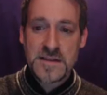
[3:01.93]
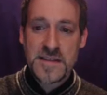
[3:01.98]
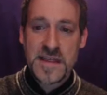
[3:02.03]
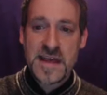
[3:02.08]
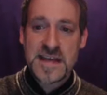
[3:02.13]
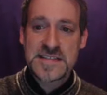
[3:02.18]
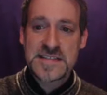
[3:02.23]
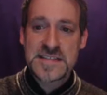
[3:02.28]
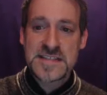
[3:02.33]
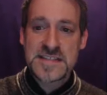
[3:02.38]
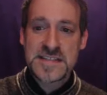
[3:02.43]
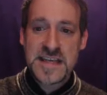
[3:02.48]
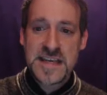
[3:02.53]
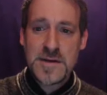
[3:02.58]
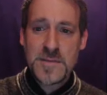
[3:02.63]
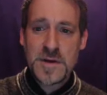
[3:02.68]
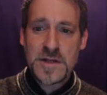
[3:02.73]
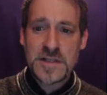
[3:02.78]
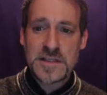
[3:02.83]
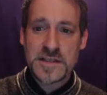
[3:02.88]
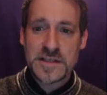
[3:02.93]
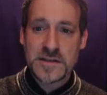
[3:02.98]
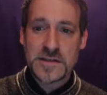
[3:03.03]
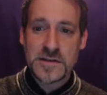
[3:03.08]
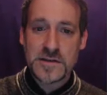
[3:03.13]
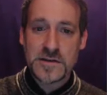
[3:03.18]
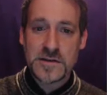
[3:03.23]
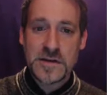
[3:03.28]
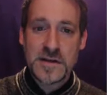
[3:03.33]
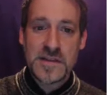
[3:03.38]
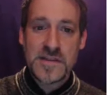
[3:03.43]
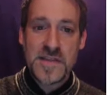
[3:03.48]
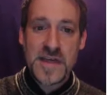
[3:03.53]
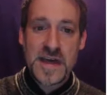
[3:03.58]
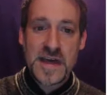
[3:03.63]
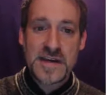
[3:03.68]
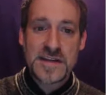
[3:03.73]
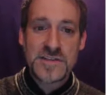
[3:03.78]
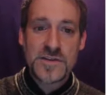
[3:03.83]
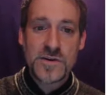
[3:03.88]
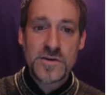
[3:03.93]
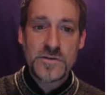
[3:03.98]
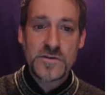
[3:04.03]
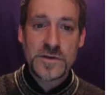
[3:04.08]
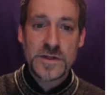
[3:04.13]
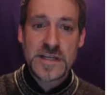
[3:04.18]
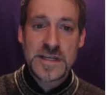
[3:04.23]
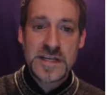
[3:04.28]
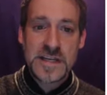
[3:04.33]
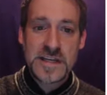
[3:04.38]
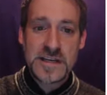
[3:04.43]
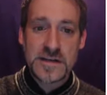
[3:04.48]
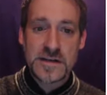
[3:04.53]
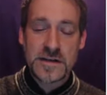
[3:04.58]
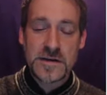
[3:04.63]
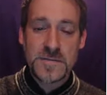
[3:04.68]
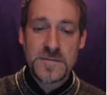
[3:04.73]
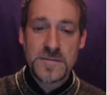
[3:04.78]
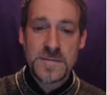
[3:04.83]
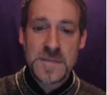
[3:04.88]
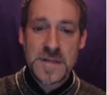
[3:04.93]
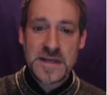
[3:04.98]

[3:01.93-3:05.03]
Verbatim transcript: that same allele that is over here